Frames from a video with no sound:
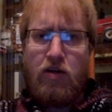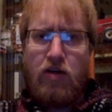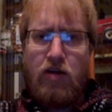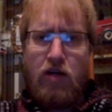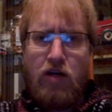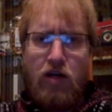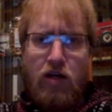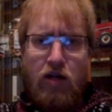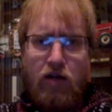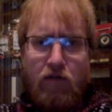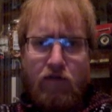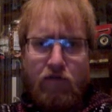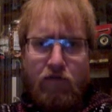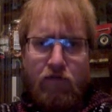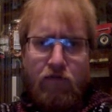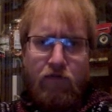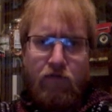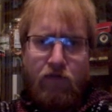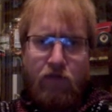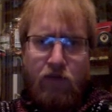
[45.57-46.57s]

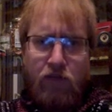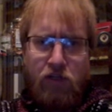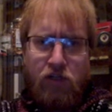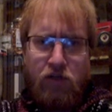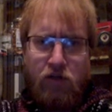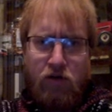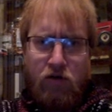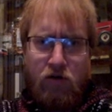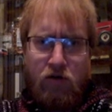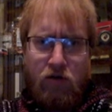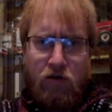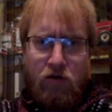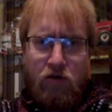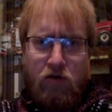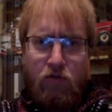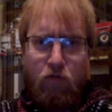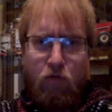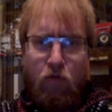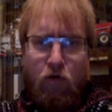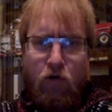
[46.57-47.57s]
Um,
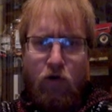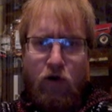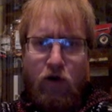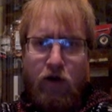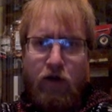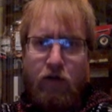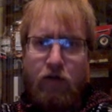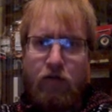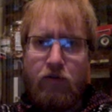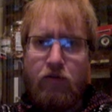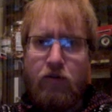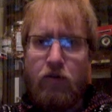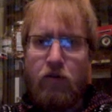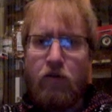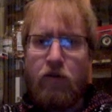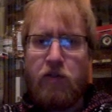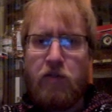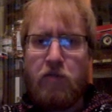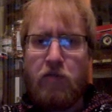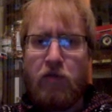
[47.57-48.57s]
Fisher Warren, so
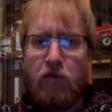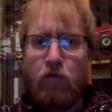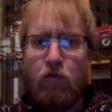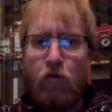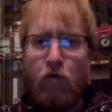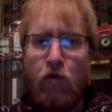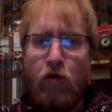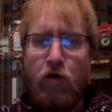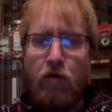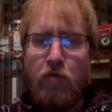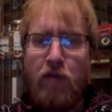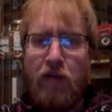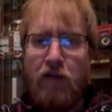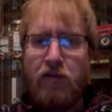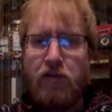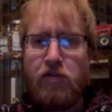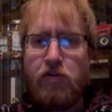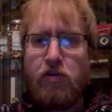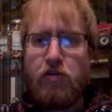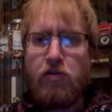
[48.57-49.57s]
Elizabeth Warren of
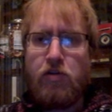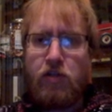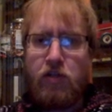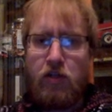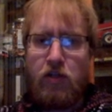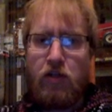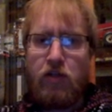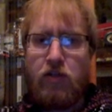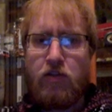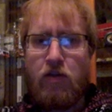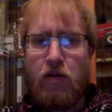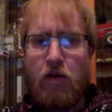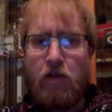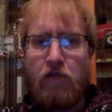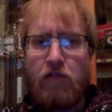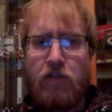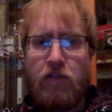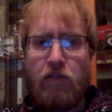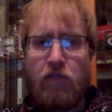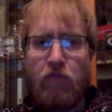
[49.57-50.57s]
Massachusetts,
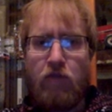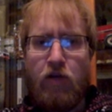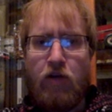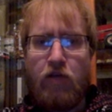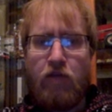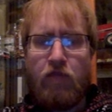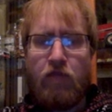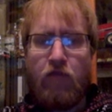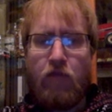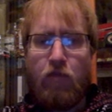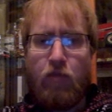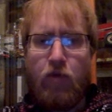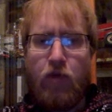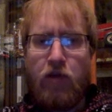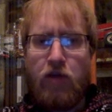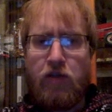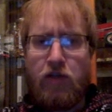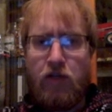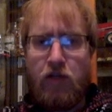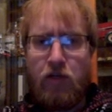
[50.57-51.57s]
obviously running for
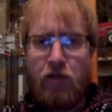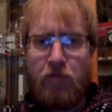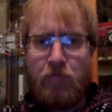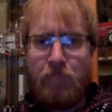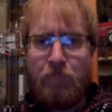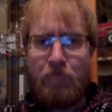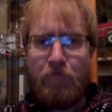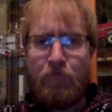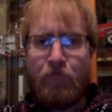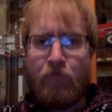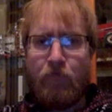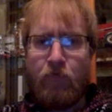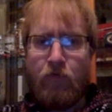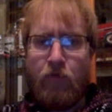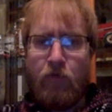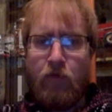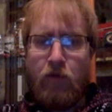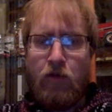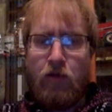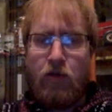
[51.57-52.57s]
president,
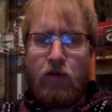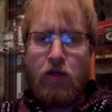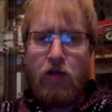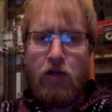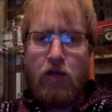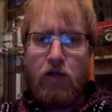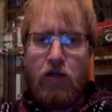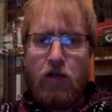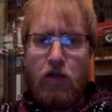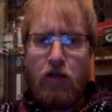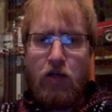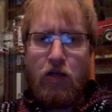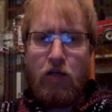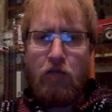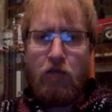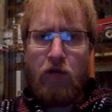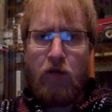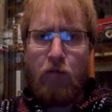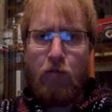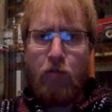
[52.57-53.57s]
and then
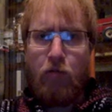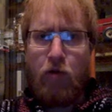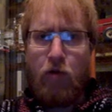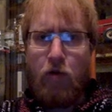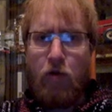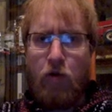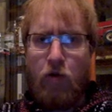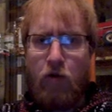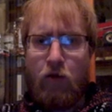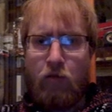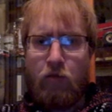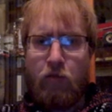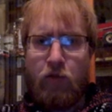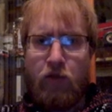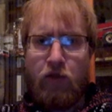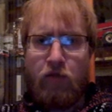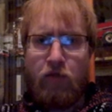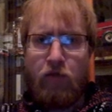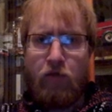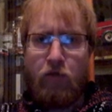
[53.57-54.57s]
Rand Paul, I
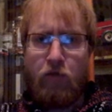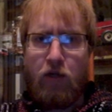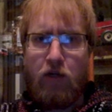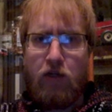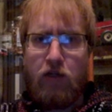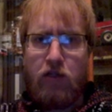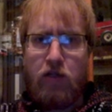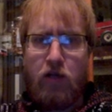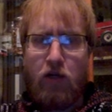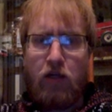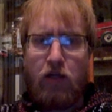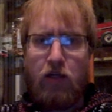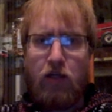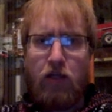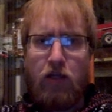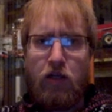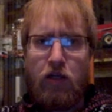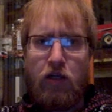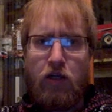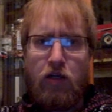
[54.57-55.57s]
believe, from
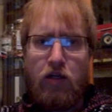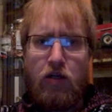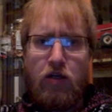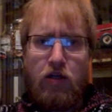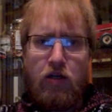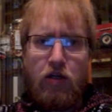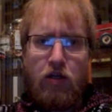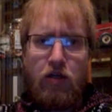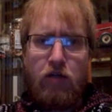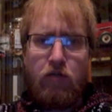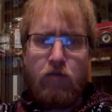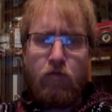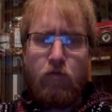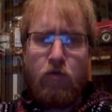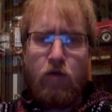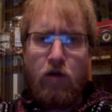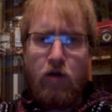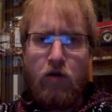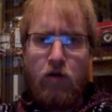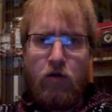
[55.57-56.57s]
Kentucky as
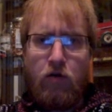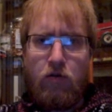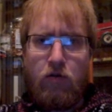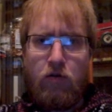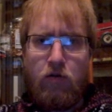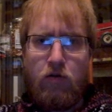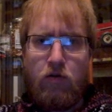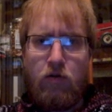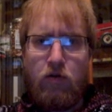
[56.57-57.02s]
well.